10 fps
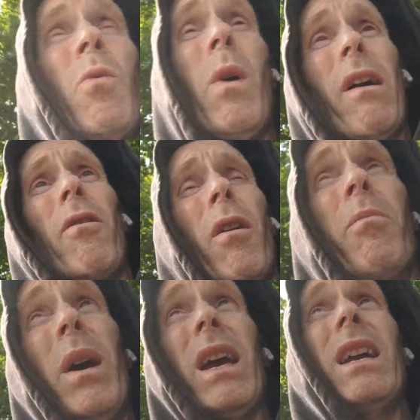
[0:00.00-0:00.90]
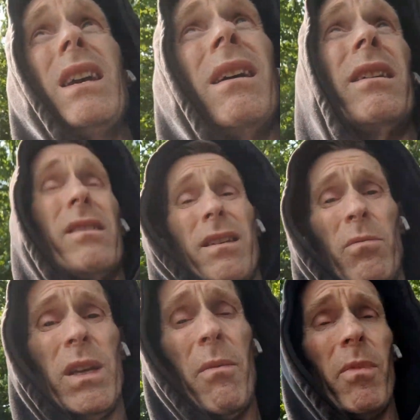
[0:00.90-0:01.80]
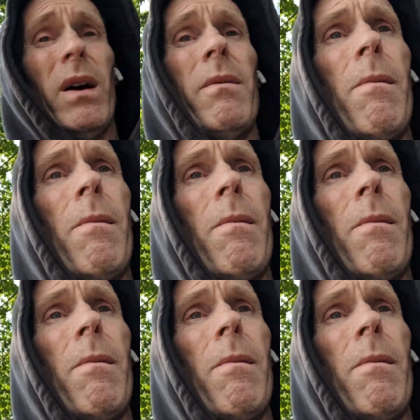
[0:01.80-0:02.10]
where I'll be in September,